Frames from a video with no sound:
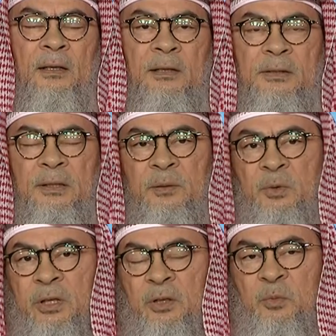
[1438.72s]
Assalamu
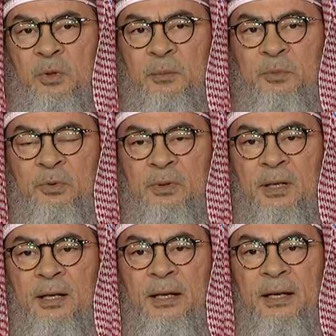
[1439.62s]
alaikum wa
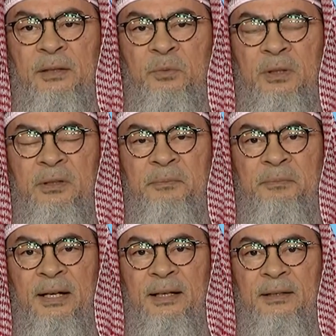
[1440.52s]
rahmatullah, and welcome
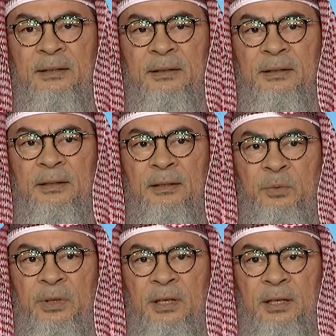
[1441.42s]
back. Uh,
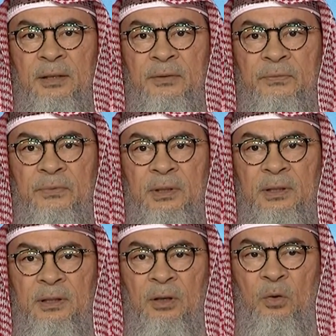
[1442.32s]
we have
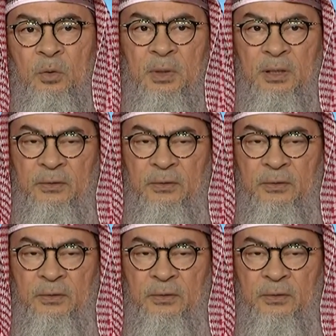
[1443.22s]
uh, Umar